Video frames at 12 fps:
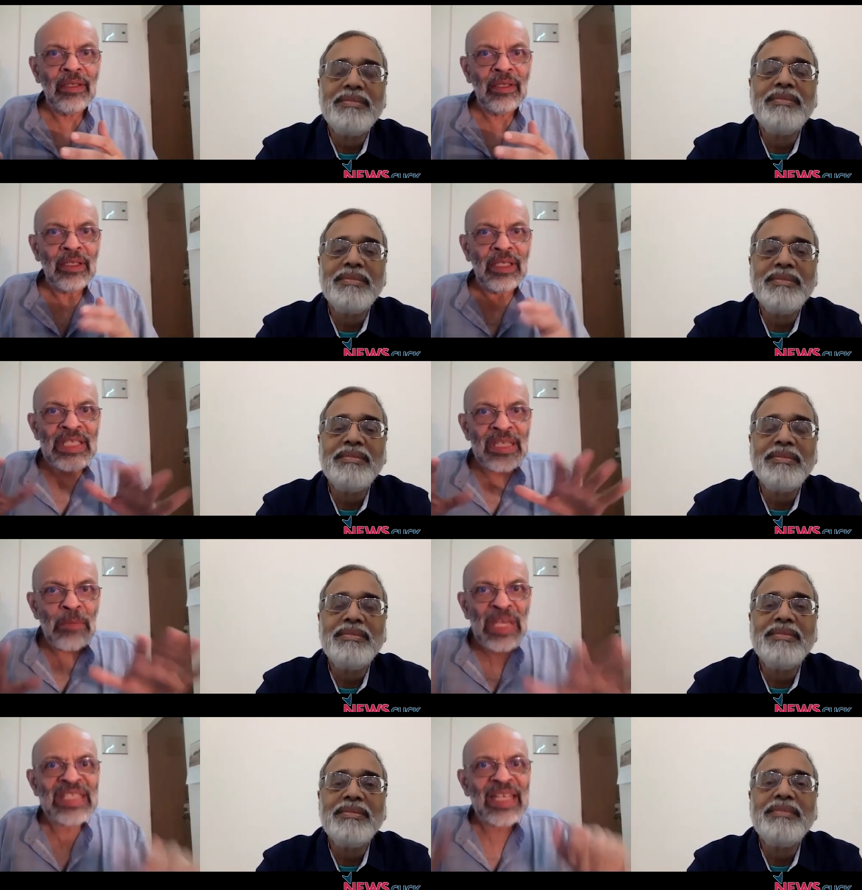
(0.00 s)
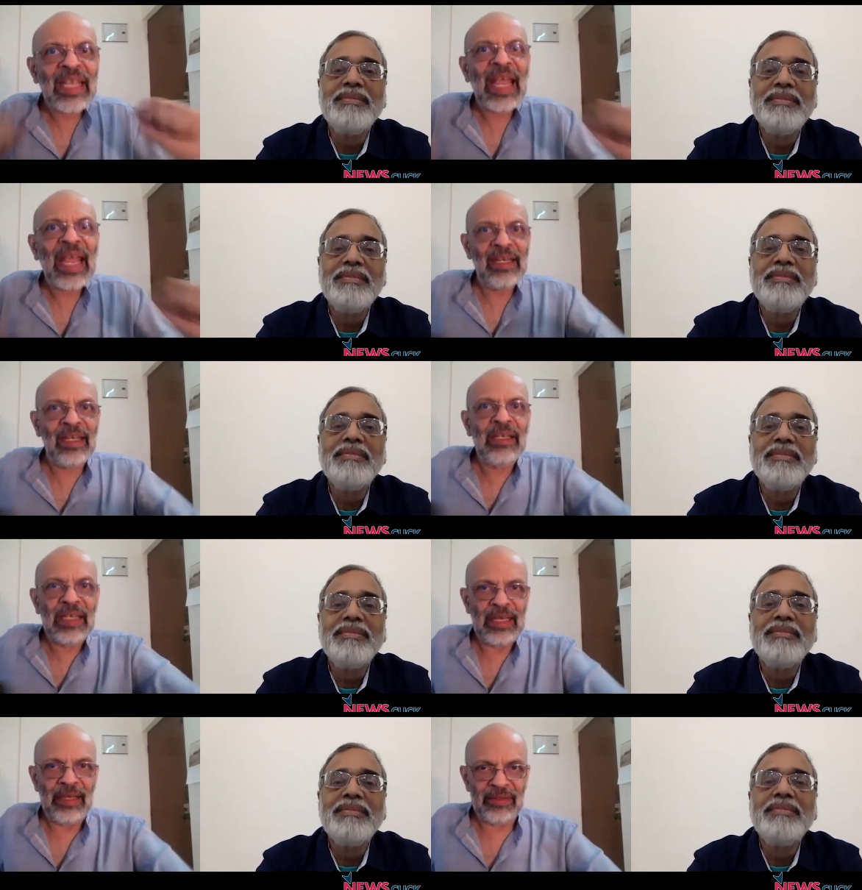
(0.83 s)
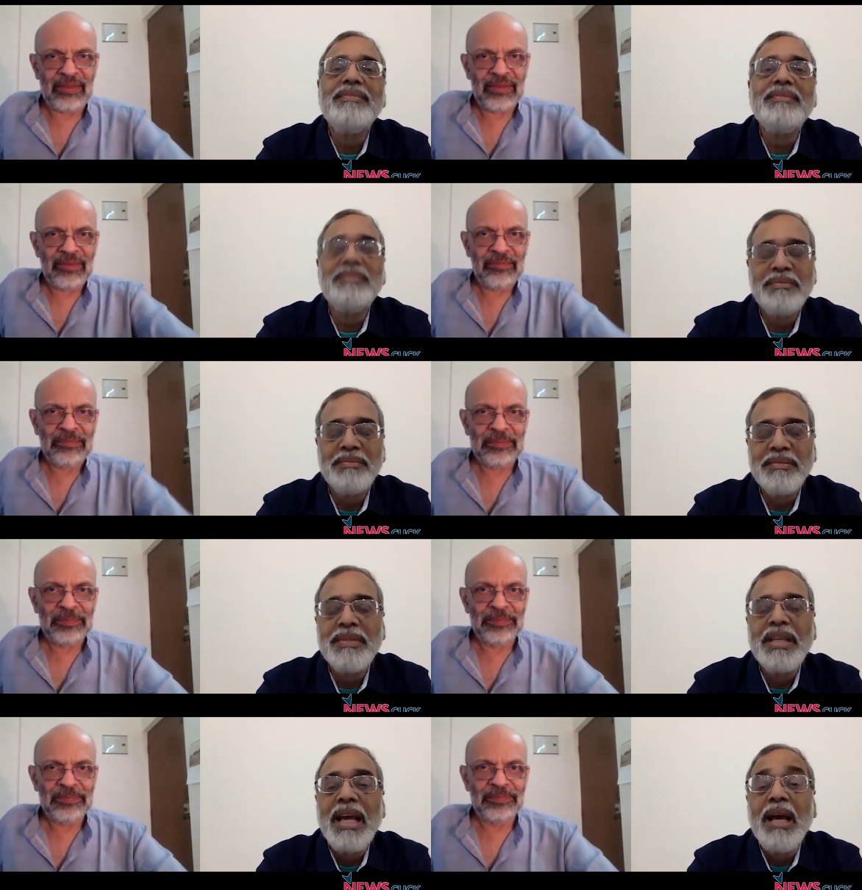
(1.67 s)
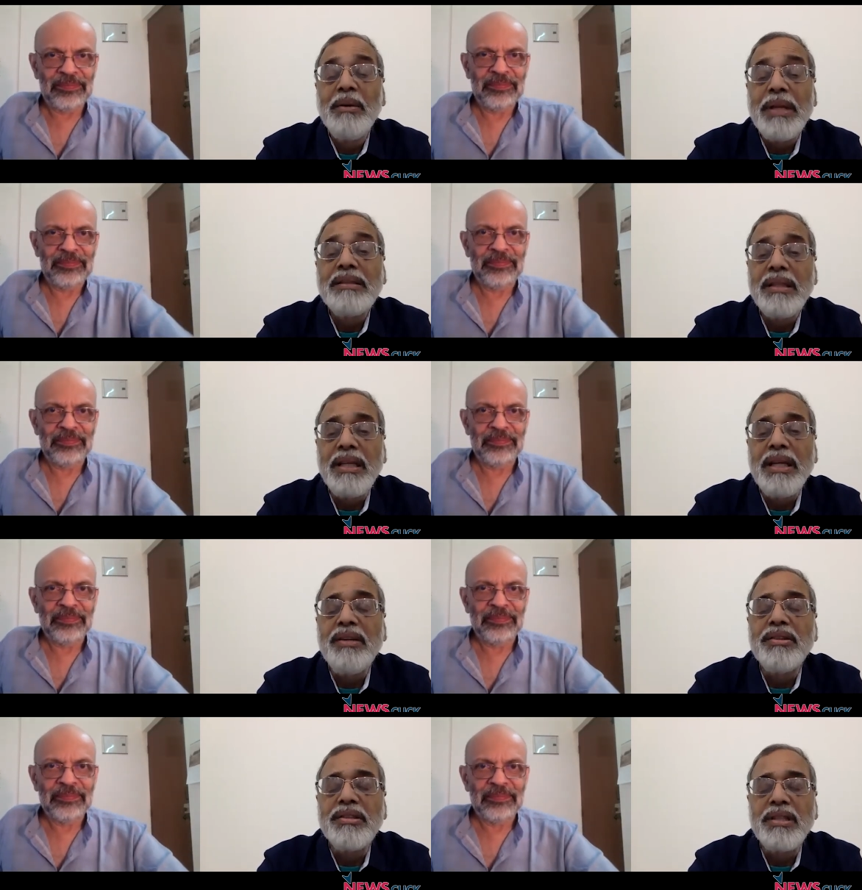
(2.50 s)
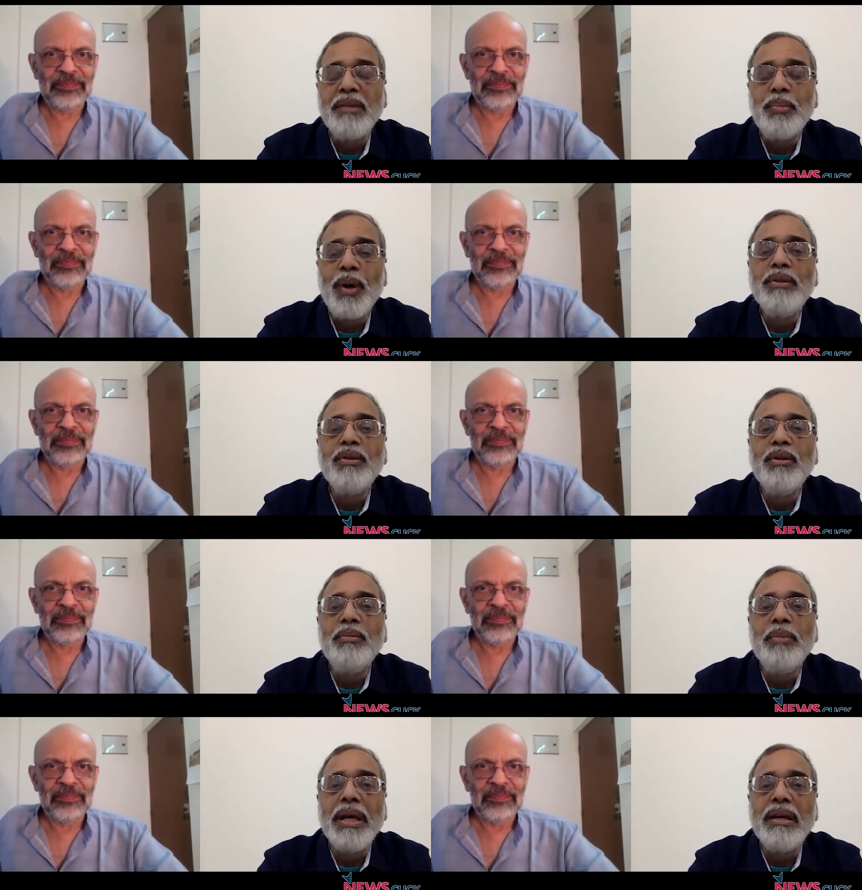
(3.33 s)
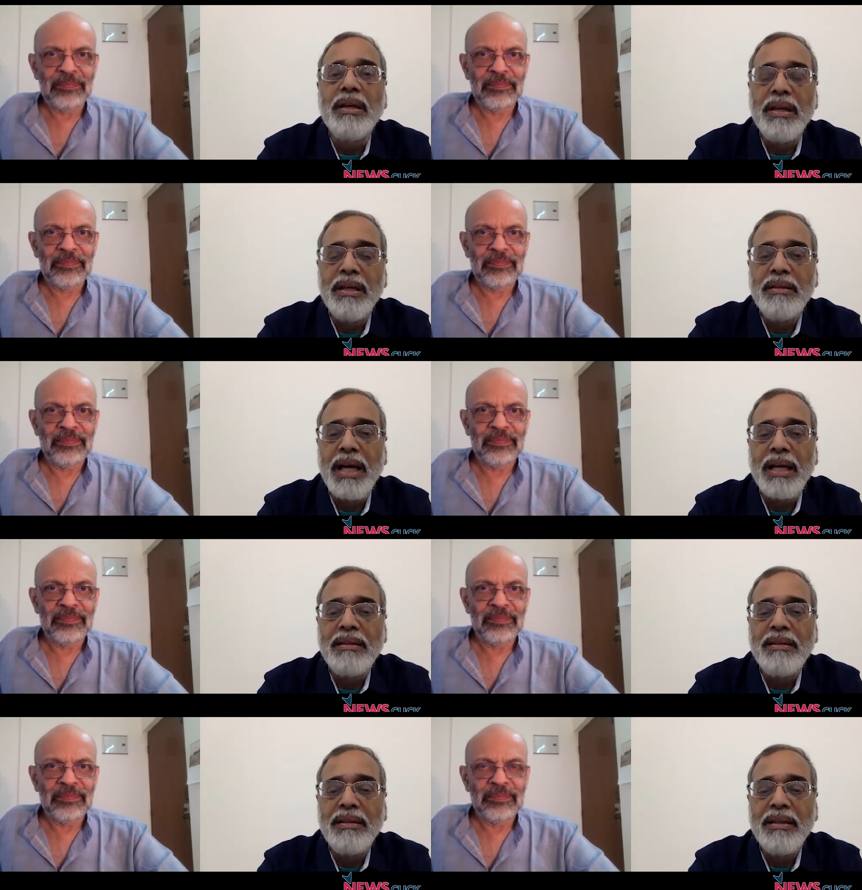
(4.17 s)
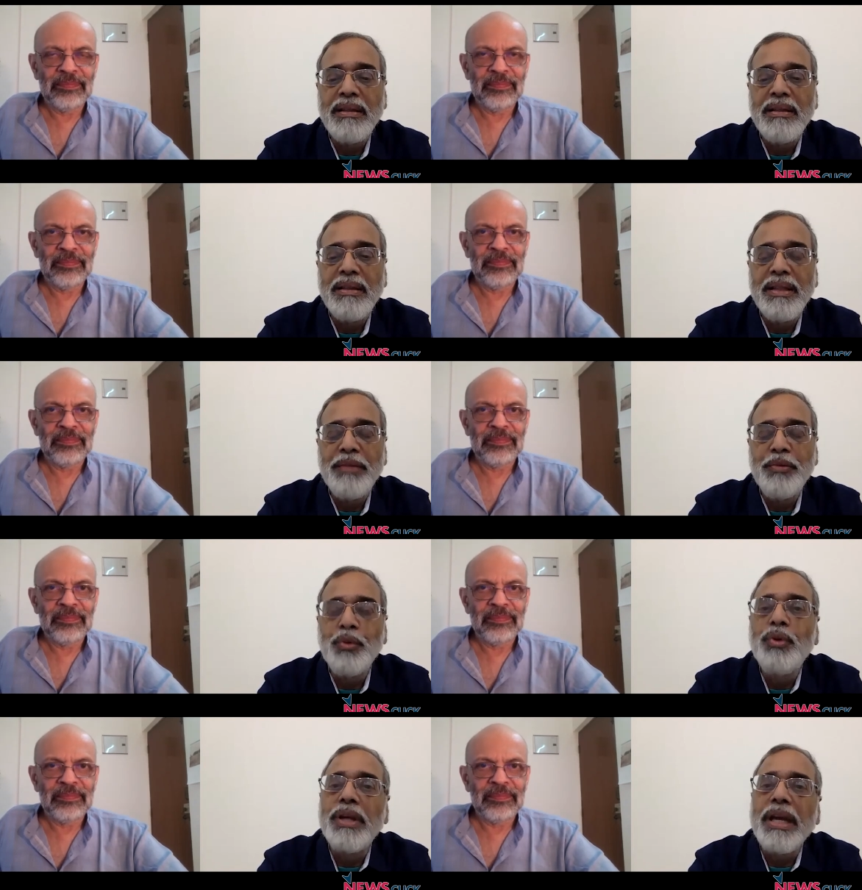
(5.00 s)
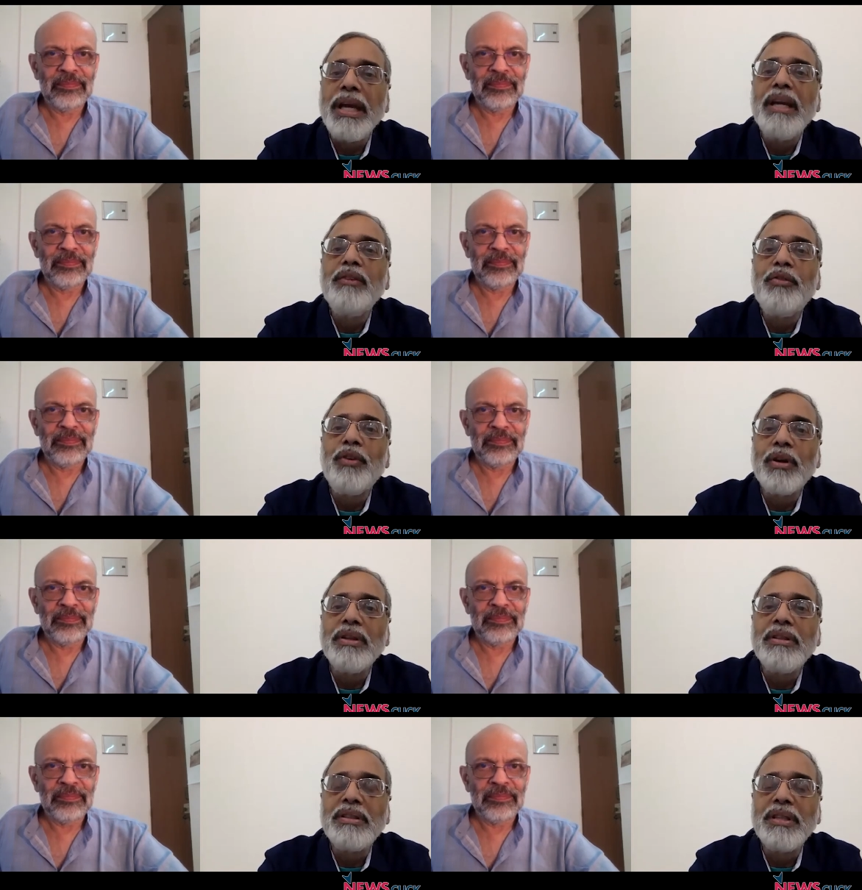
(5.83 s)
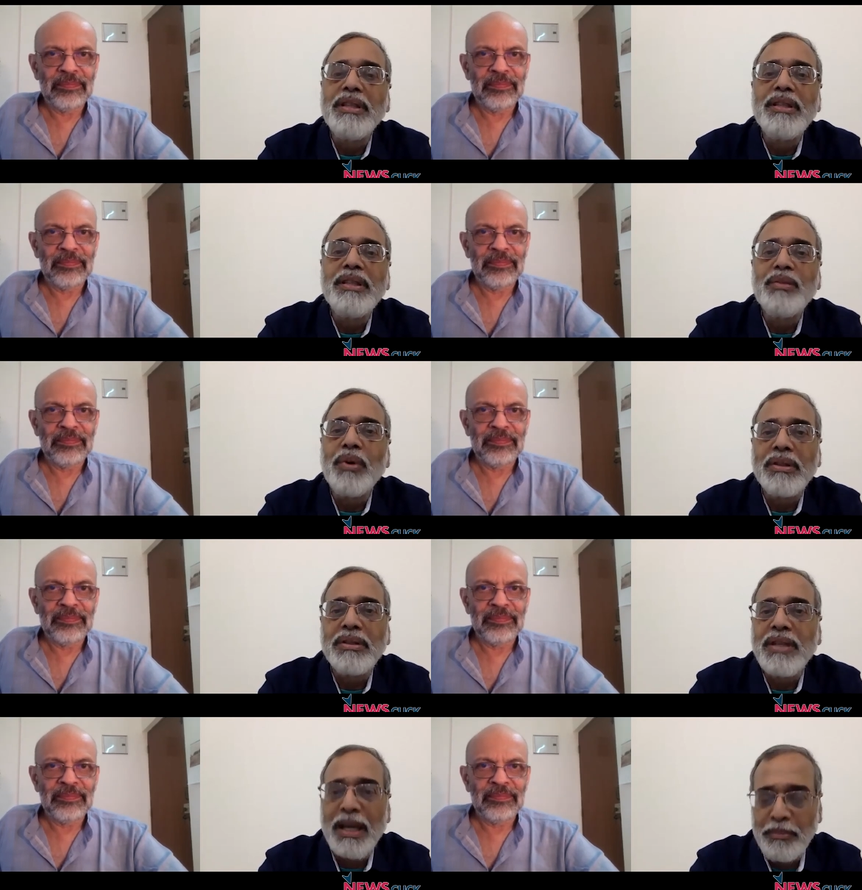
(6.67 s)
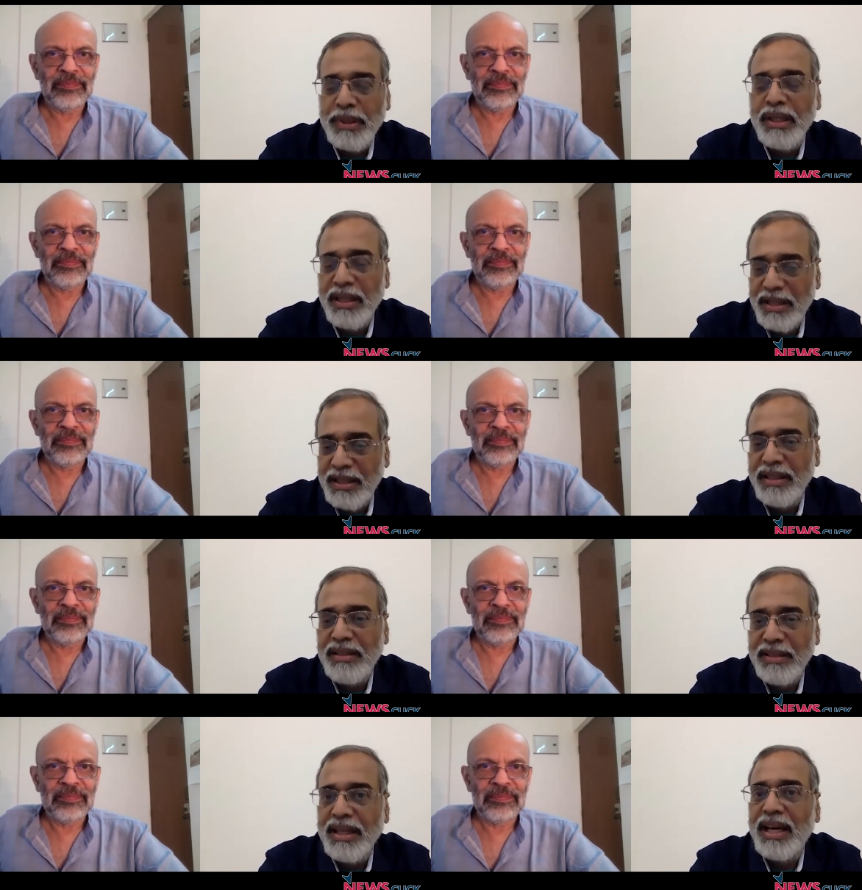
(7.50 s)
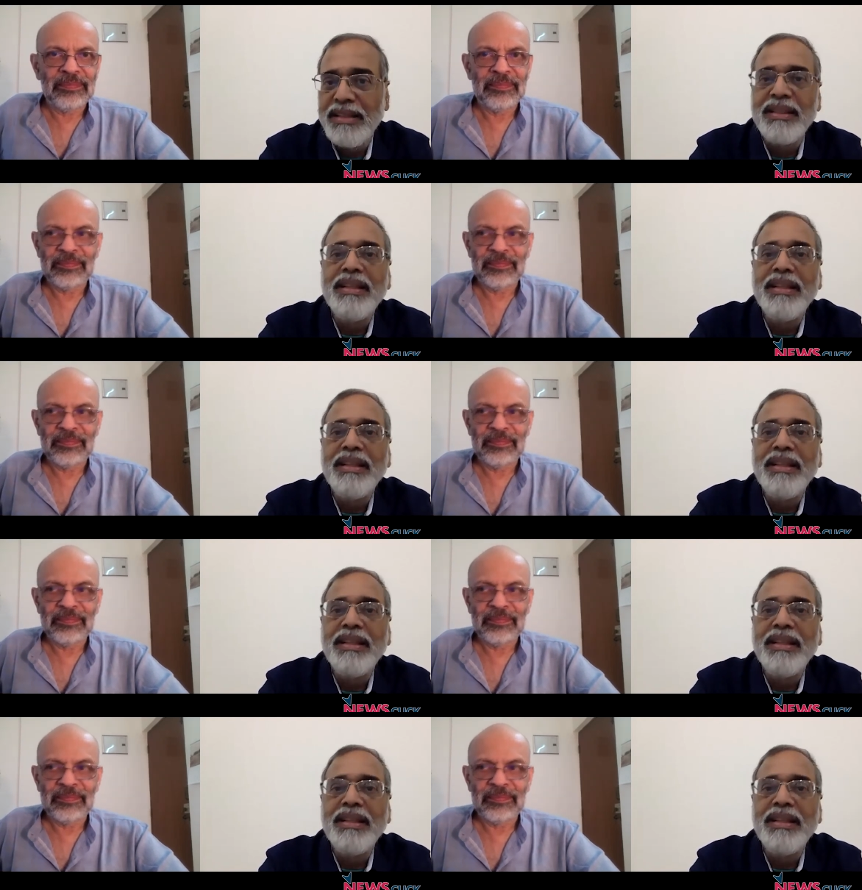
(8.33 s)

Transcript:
Speaker 1: is a basic category error.
Speaker 2: That's an interesting point you're making, that if you take, for instance, what's happening in India as